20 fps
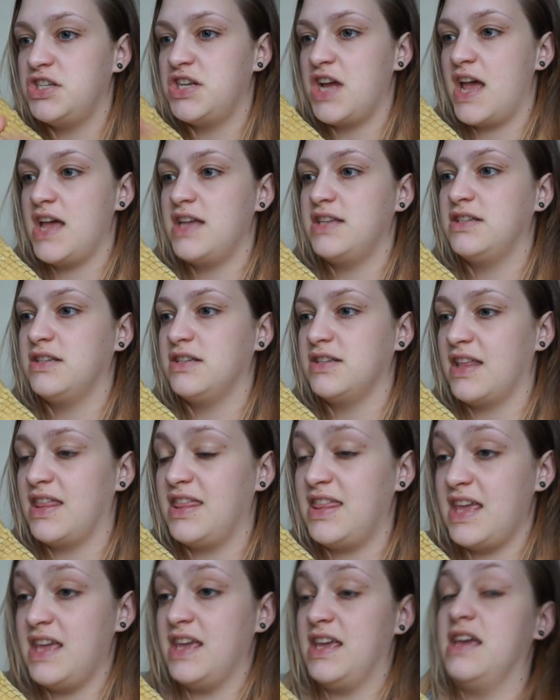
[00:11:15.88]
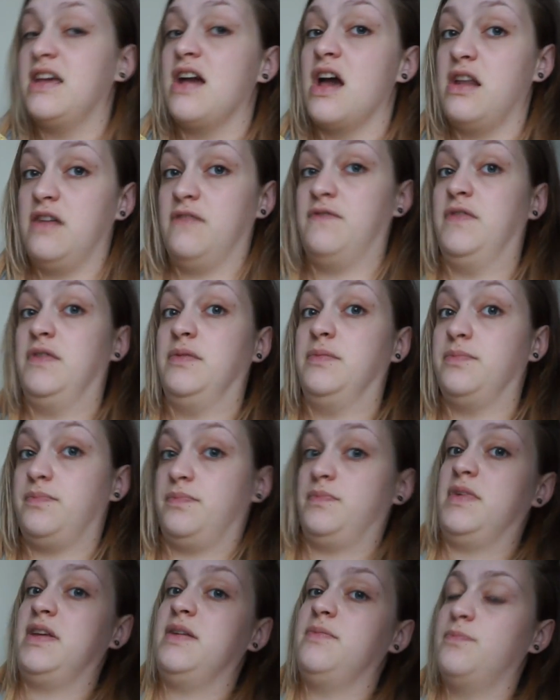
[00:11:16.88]
chest, because I think
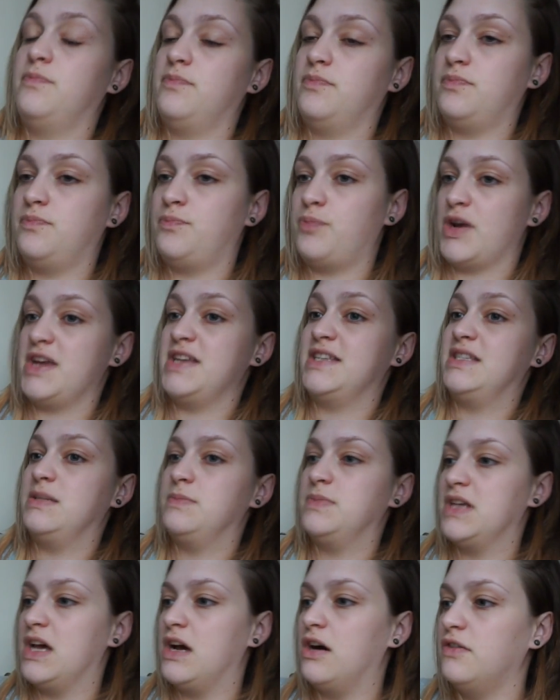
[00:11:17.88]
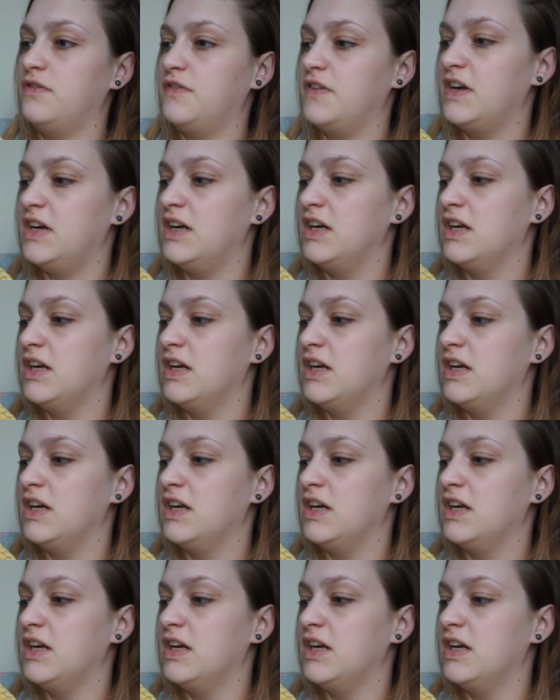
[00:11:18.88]
he braced himself,